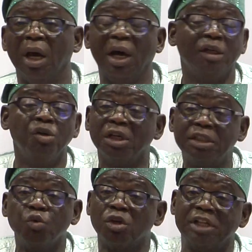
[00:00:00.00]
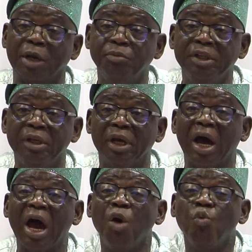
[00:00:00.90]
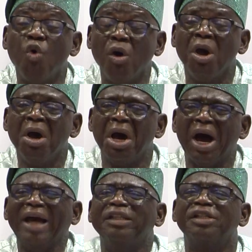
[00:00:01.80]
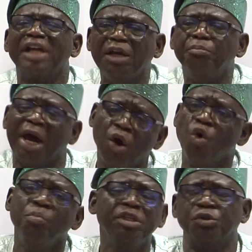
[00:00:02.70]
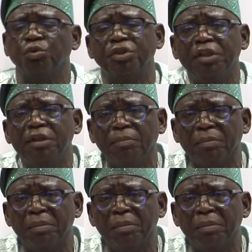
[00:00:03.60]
and nothing was happening, I tried by all means to see him.